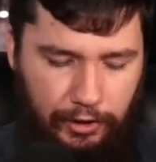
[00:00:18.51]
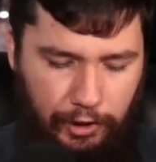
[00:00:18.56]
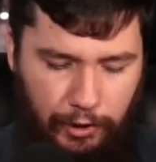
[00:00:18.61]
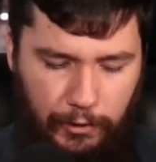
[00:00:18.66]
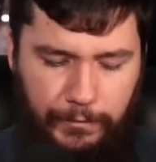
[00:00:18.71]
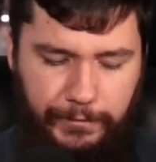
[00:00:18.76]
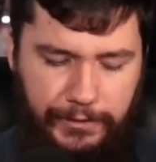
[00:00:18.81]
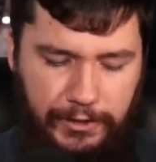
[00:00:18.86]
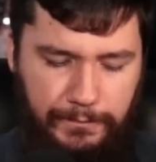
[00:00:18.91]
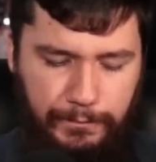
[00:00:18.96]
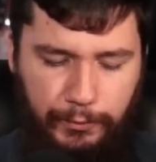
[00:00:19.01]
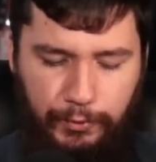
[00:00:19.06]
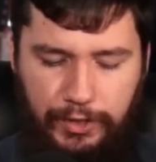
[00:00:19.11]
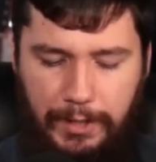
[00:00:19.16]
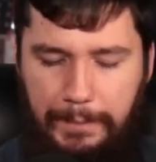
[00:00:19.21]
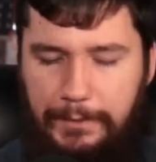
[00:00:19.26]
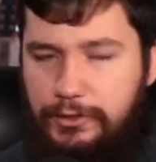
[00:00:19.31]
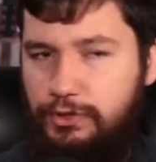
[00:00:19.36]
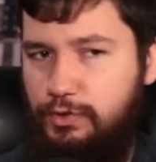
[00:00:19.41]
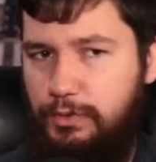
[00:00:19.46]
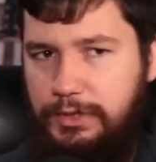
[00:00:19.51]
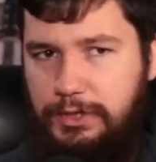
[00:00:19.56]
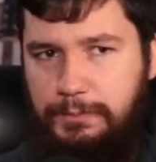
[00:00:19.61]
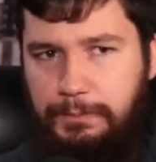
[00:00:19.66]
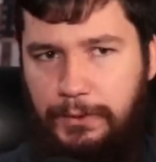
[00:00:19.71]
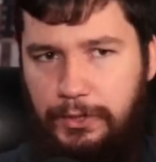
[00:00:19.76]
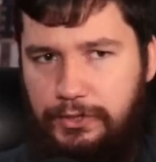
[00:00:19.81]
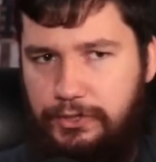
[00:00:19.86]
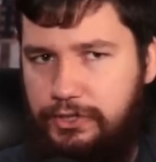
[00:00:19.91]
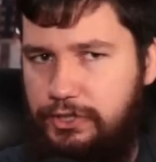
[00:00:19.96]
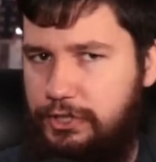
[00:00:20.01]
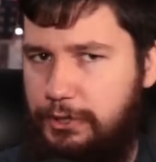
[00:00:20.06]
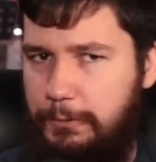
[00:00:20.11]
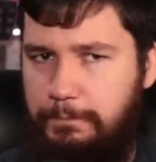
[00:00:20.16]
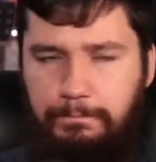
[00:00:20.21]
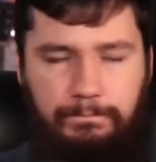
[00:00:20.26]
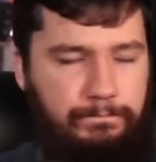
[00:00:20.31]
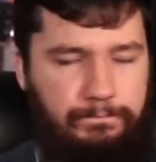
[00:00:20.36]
often brought up as a response to